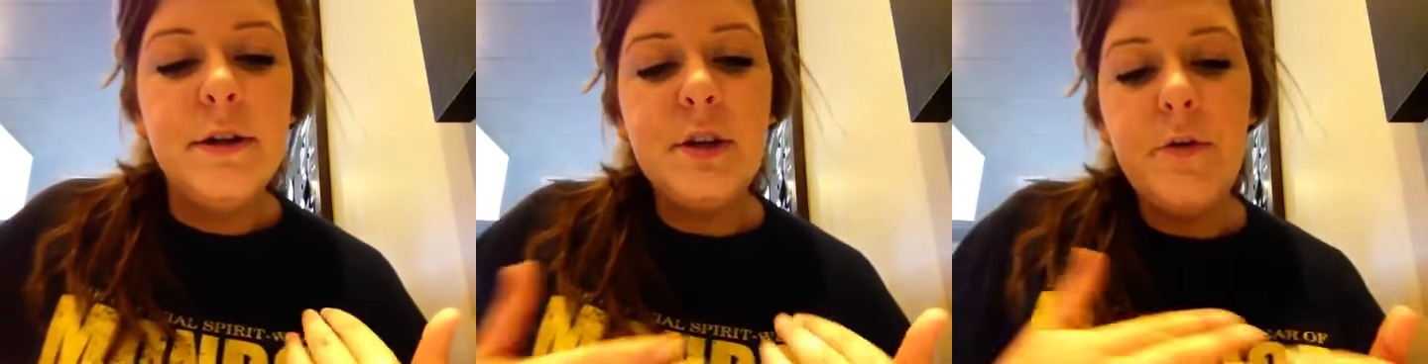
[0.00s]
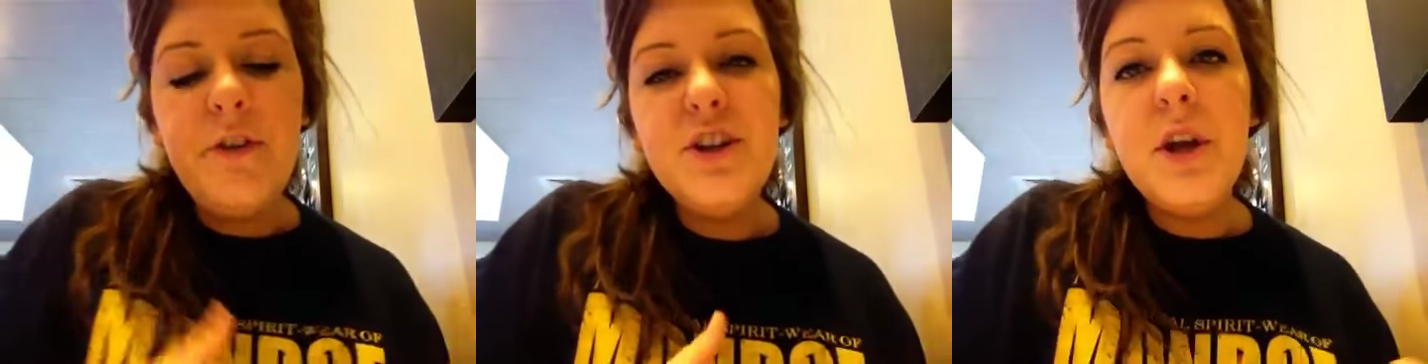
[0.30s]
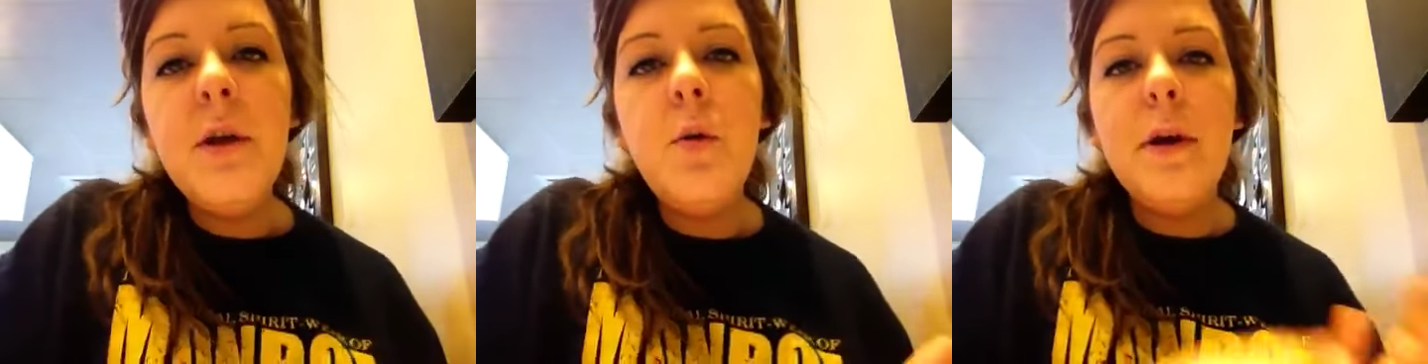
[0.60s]
So
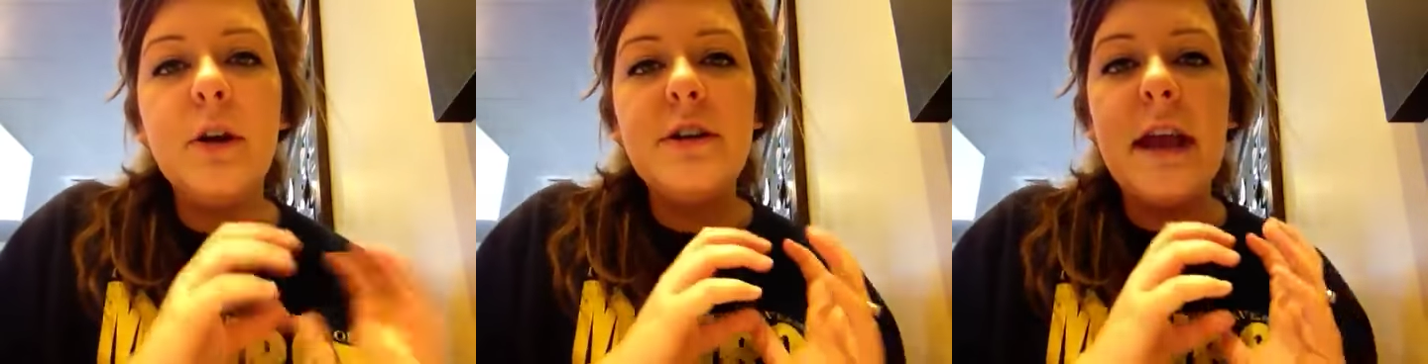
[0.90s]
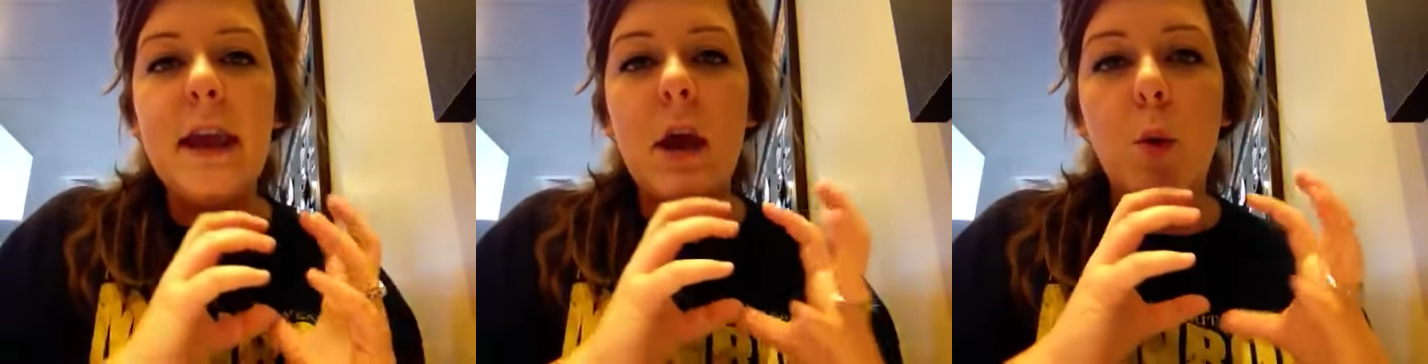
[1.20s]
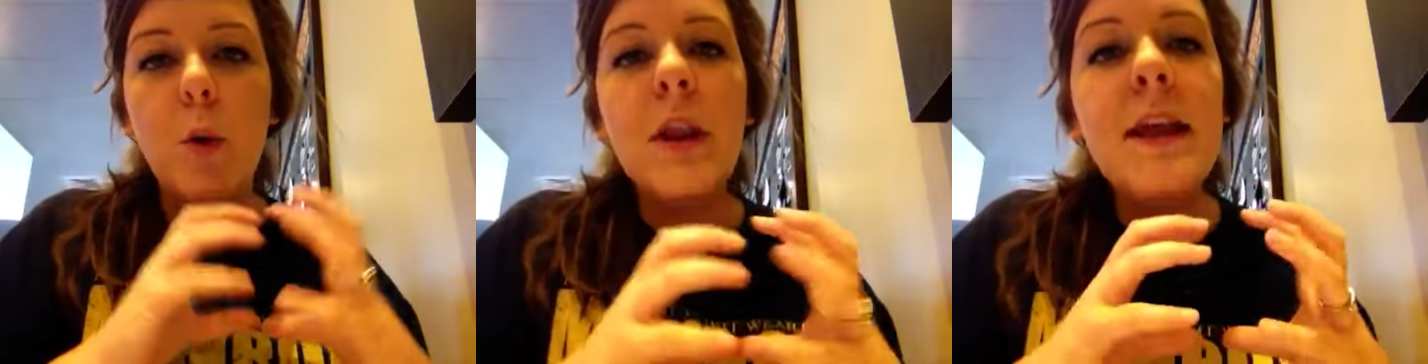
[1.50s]
fission, we are taking
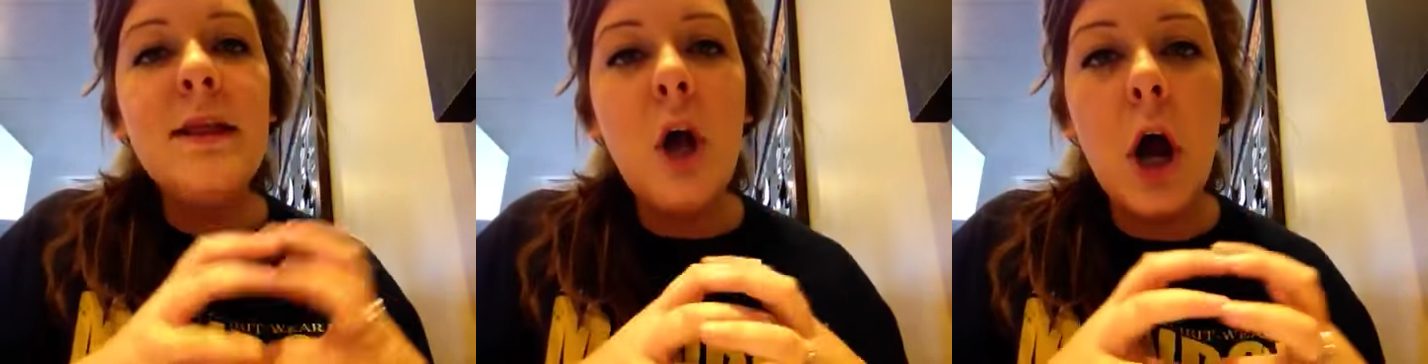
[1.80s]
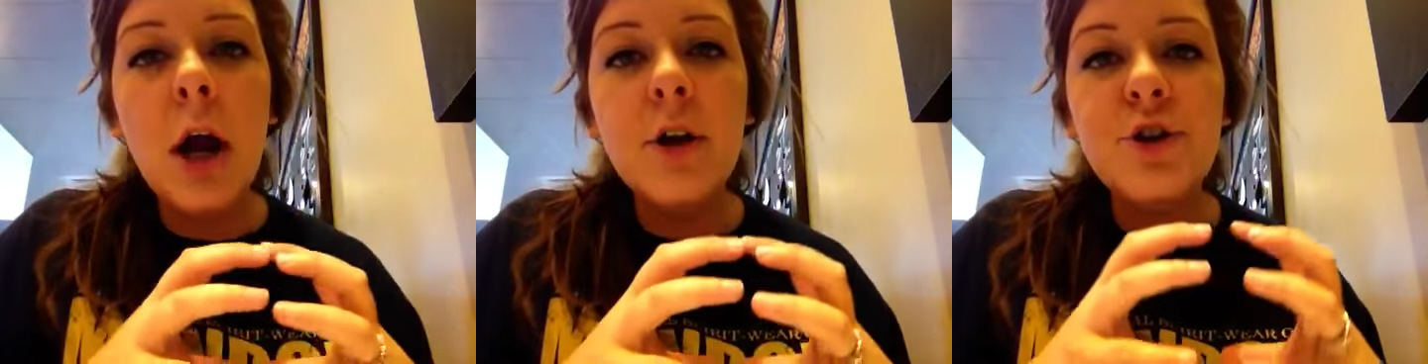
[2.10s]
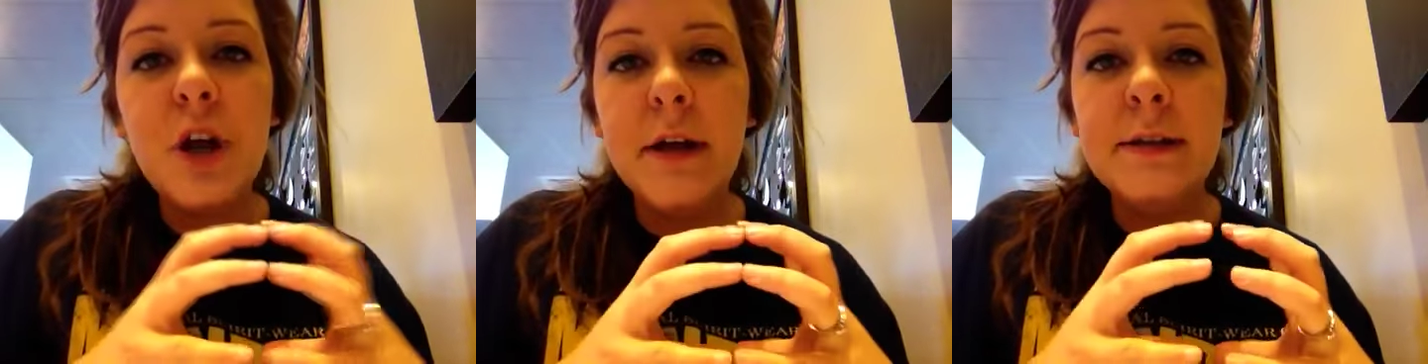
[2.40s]
a really
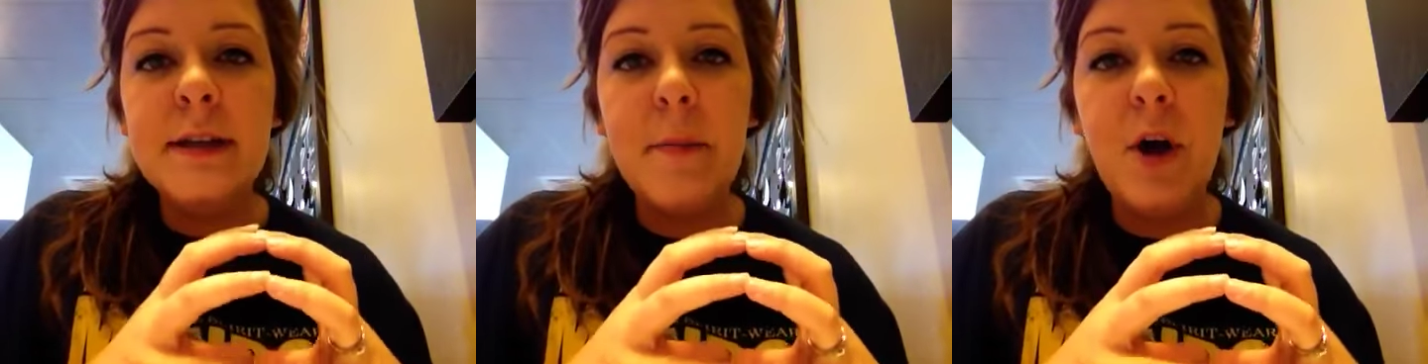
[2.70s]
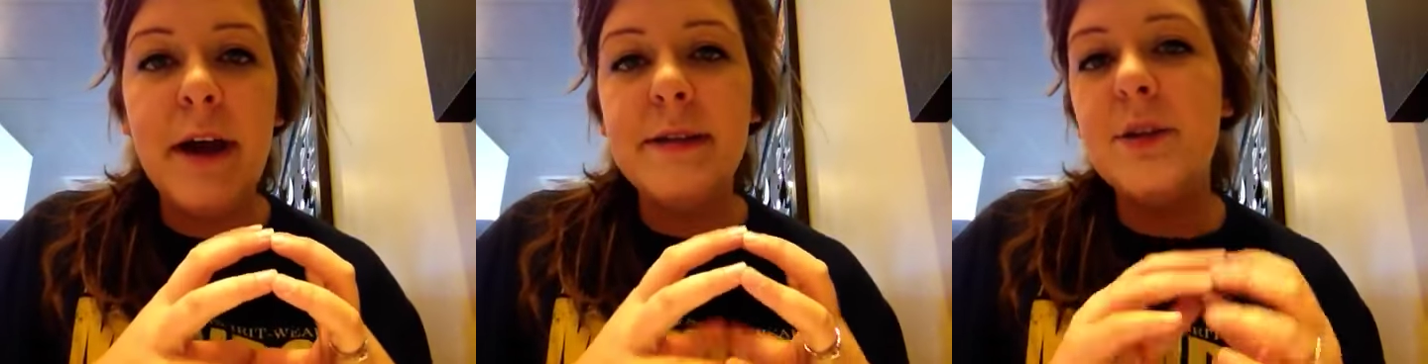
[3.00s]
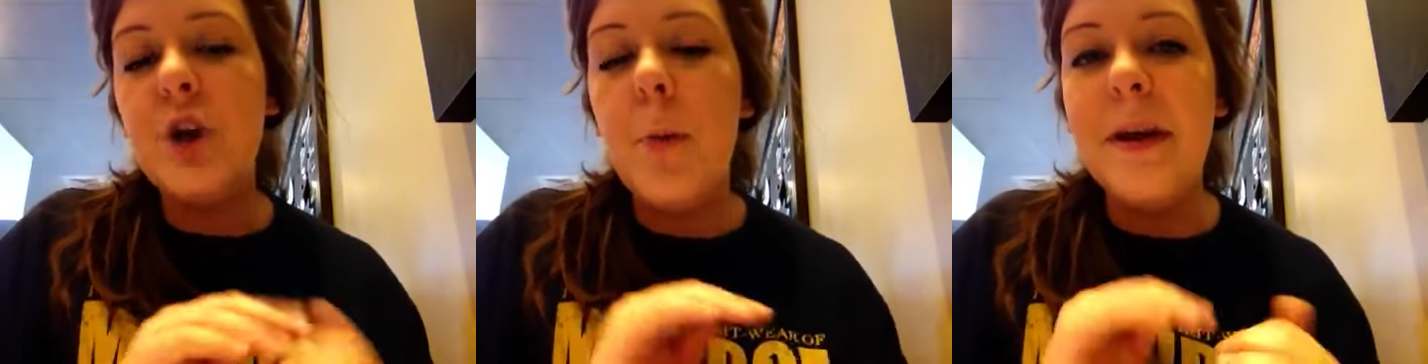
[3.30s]
large, unstable
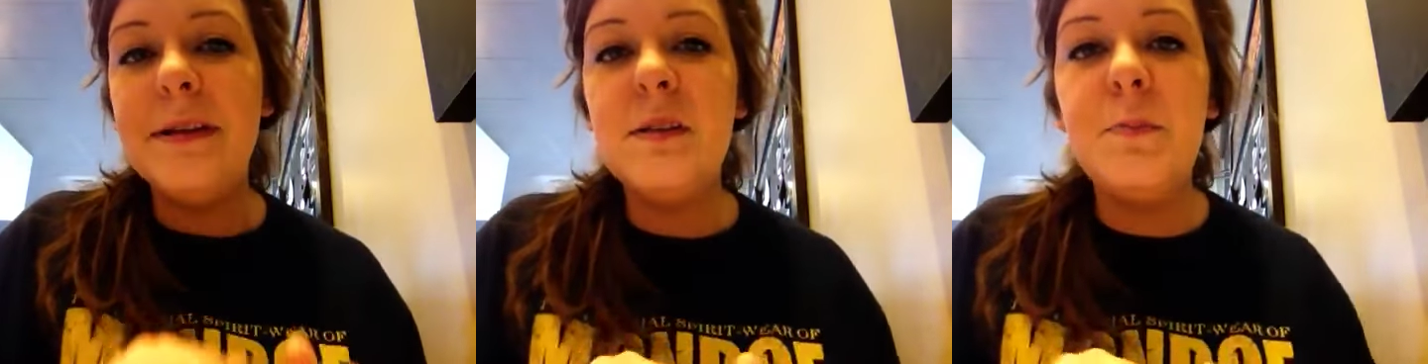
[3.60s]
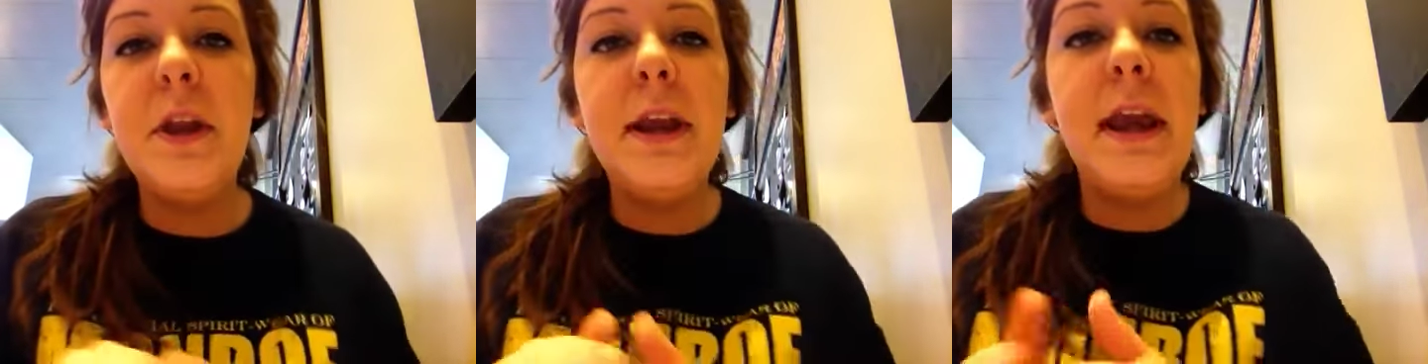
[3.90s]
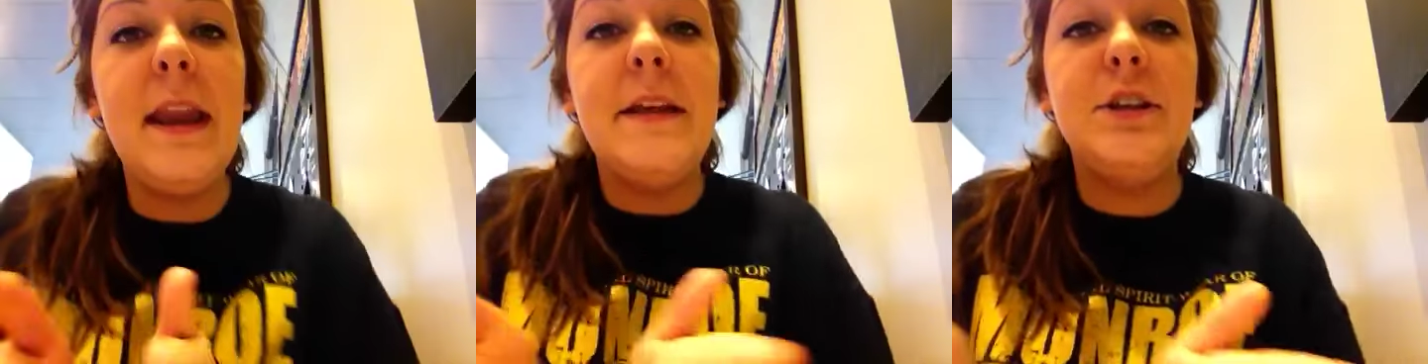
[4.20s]
isotope and
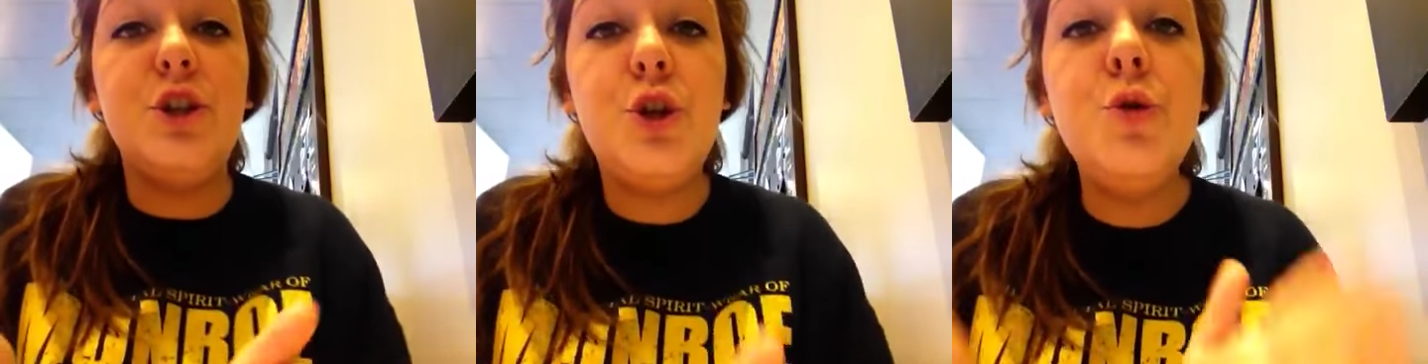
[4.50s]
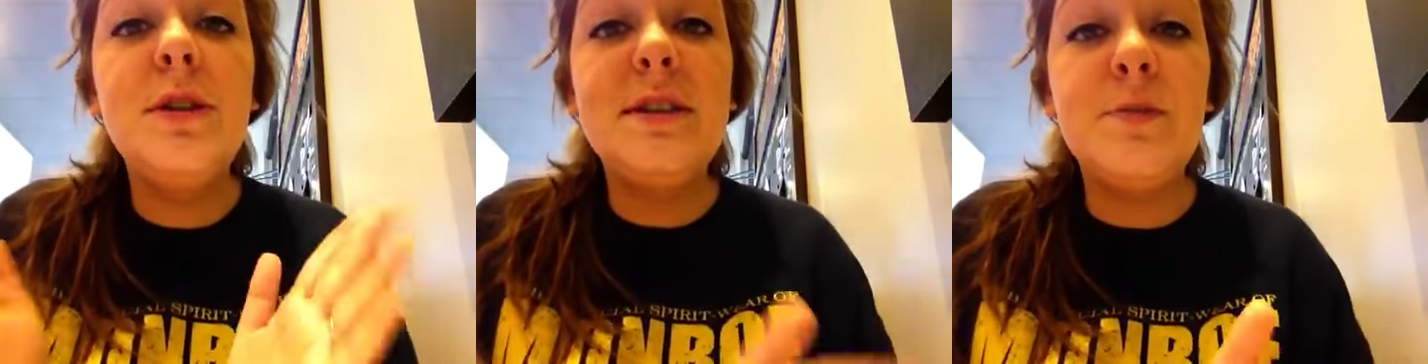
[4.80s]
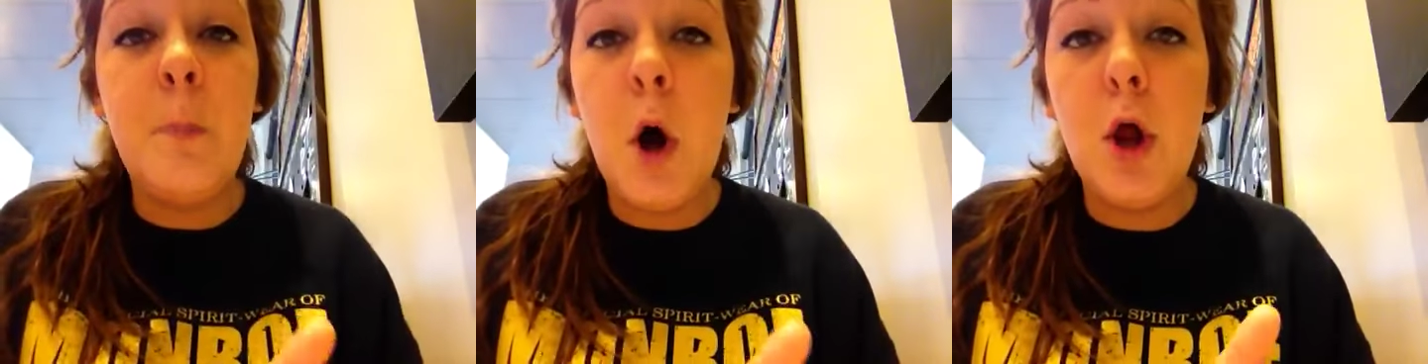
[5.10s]
splitting it into 2
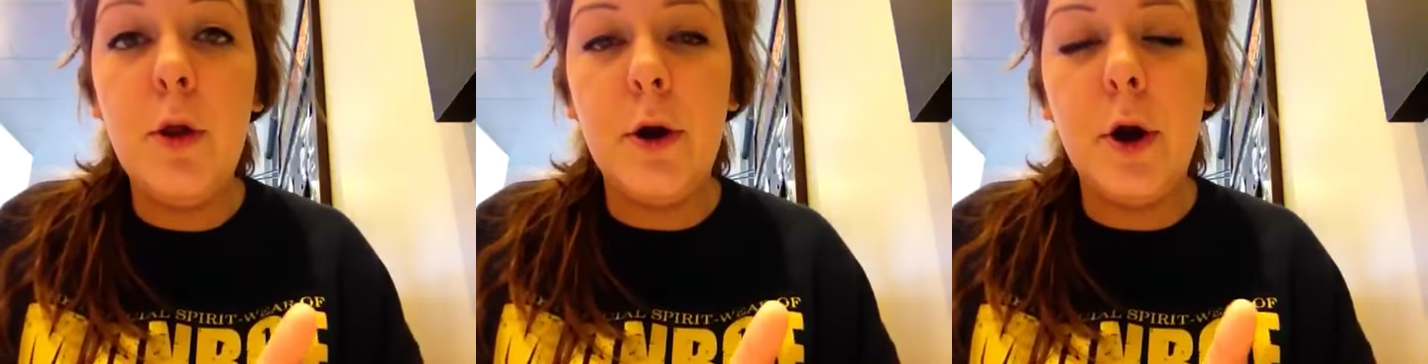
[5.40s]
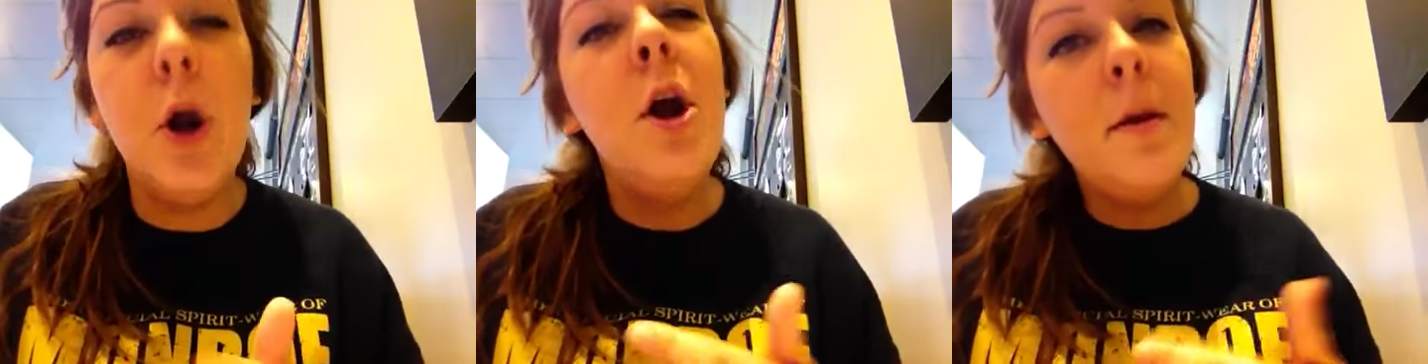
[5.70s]
smaller,